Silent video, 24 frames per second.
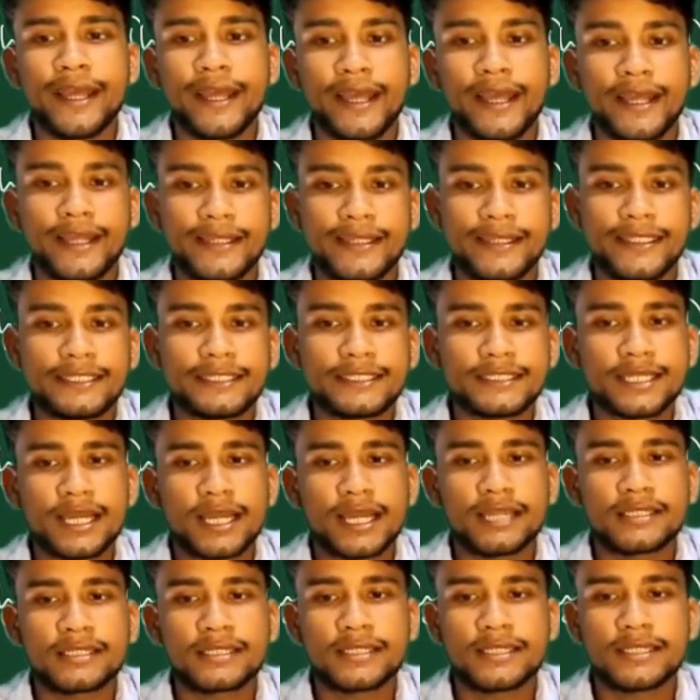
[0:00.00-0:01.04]
Each
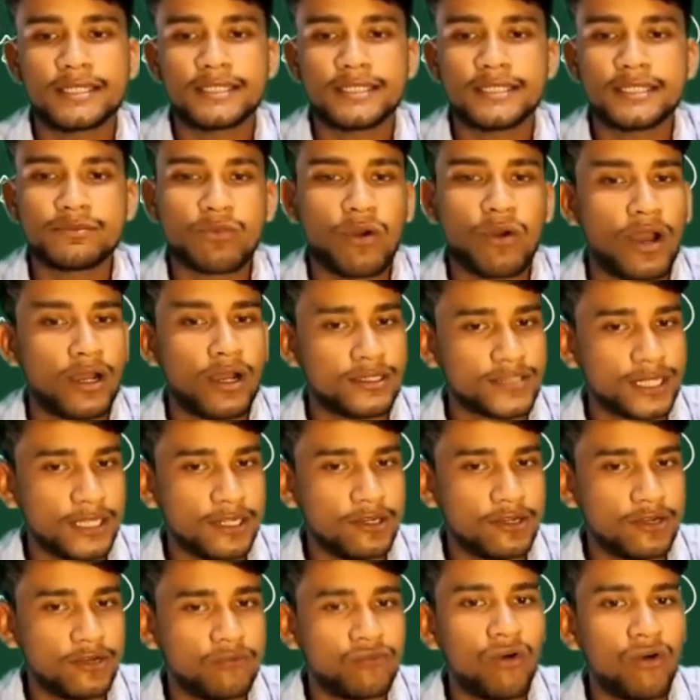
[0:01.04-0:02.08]
characteristic function
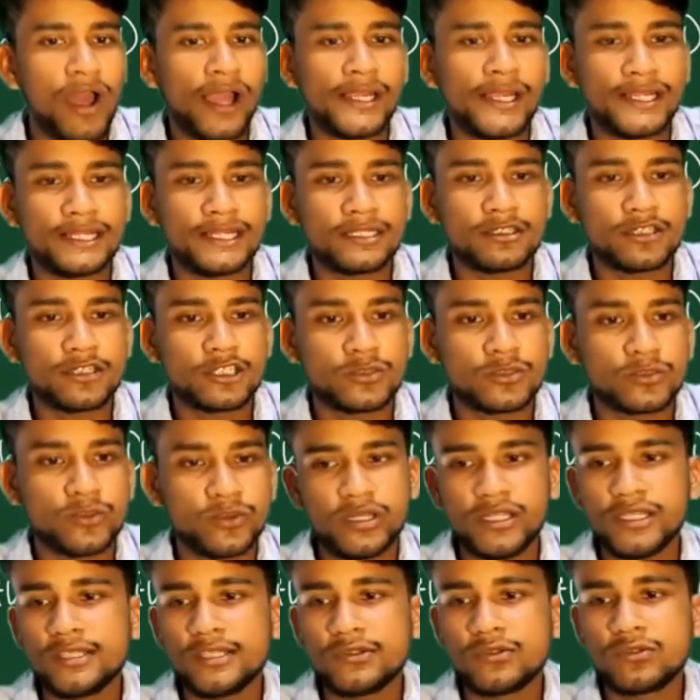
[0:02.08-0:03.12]
of phi n
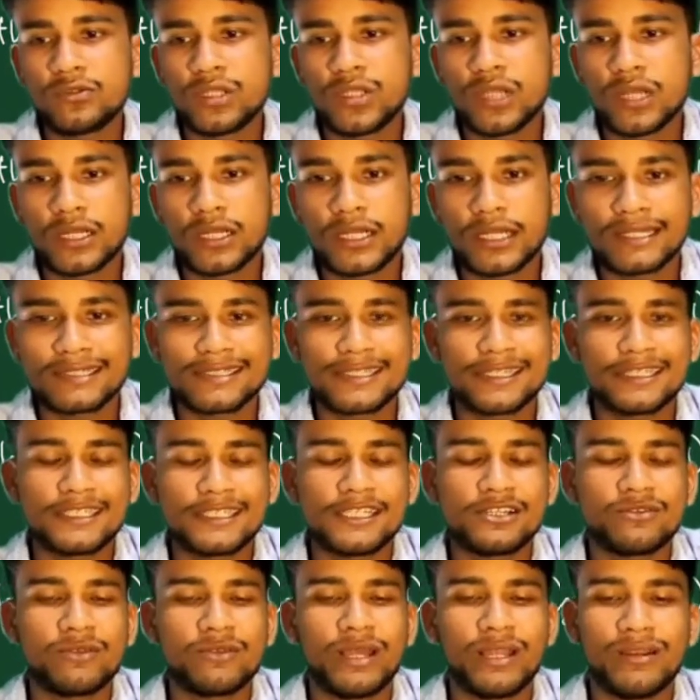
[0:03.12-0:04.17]
corresponding to the
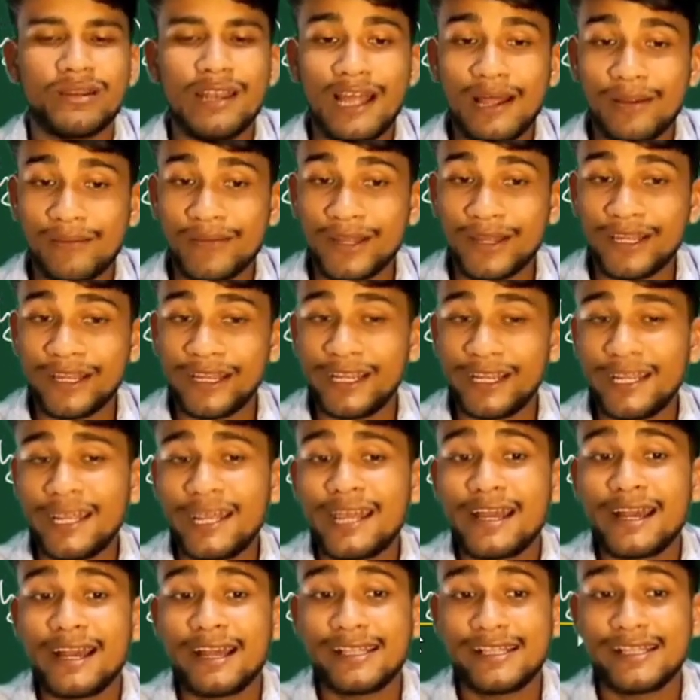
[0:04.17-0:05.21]
characteristic value lambda n
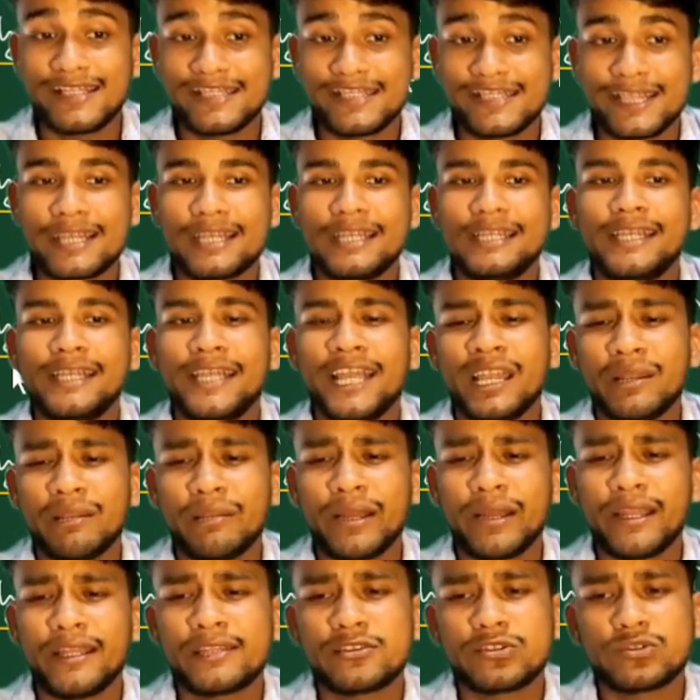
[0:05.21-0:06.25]
has exactly n
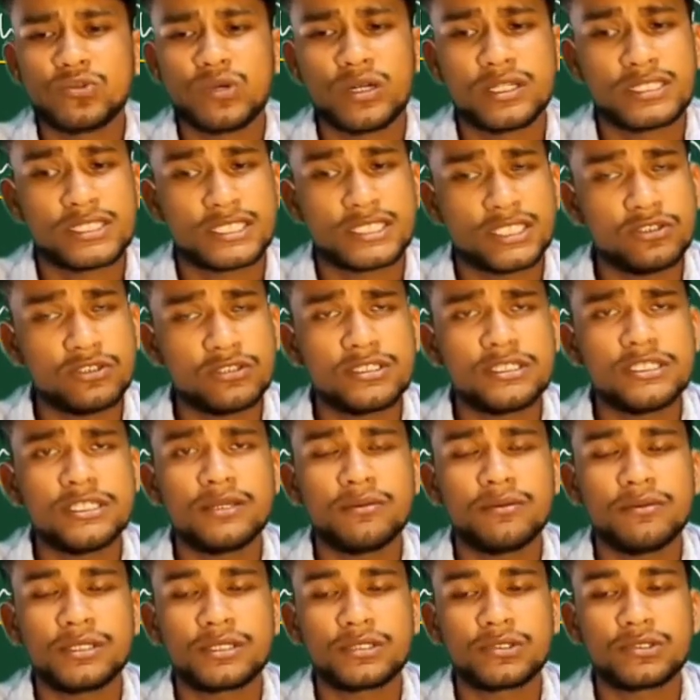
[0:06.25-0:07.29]
minus 1 zeros in
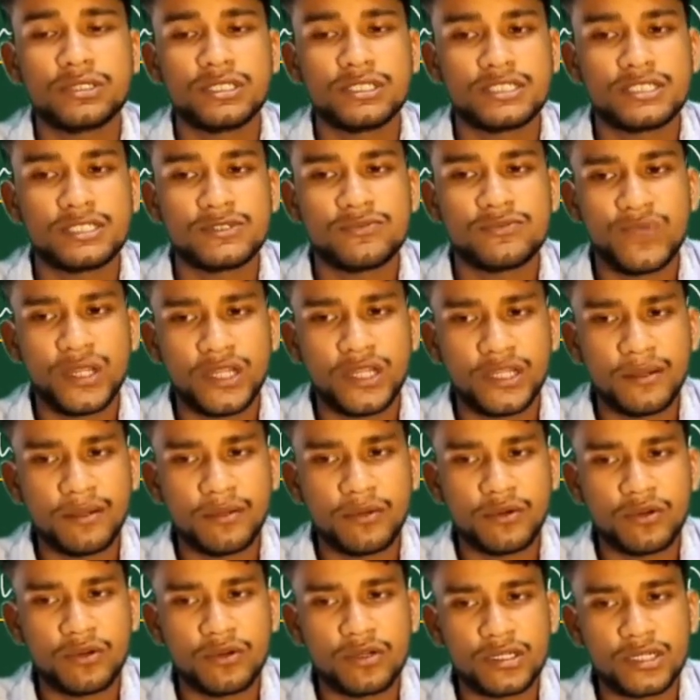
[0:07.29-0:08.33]
AB. So this is very
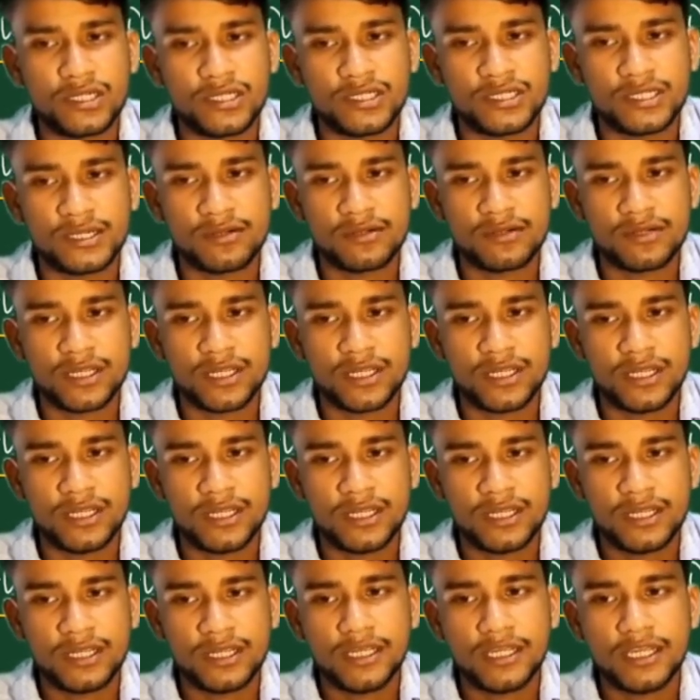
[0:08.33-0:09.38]
important result, okay,
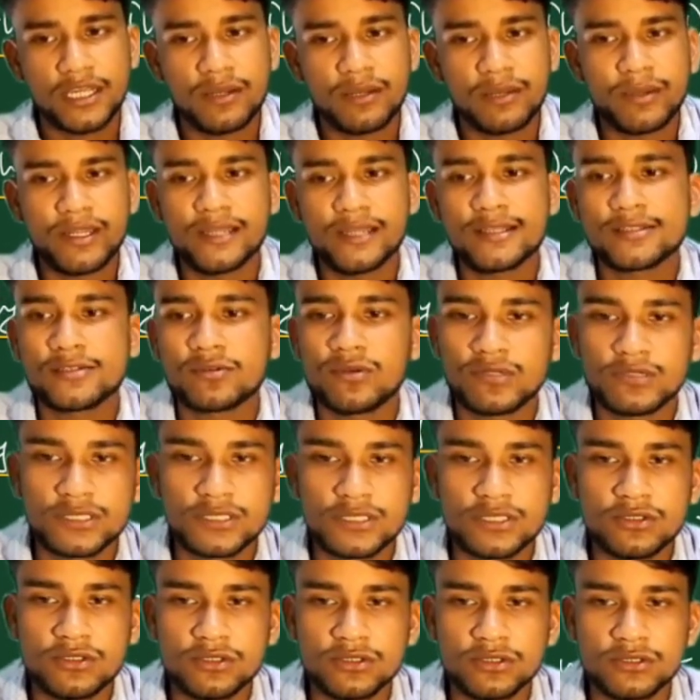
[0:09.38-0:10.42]
n minus 1
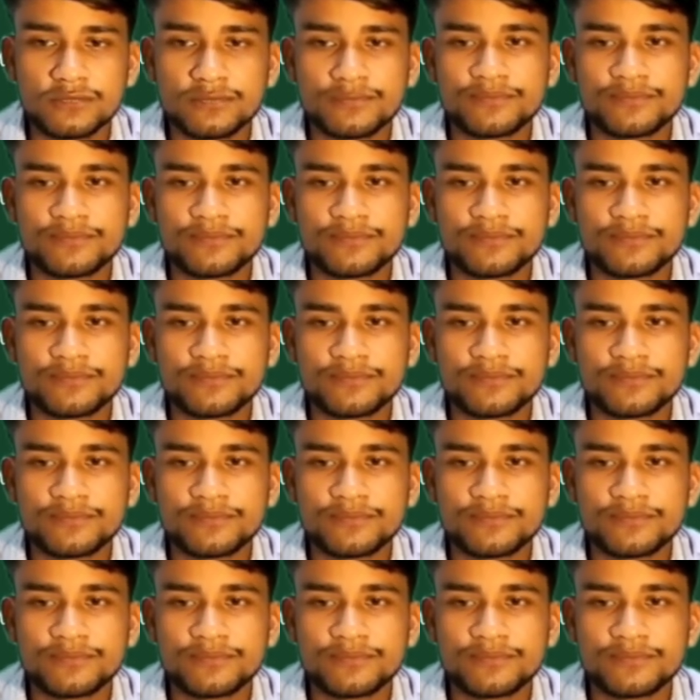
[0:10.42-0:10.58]
zeros.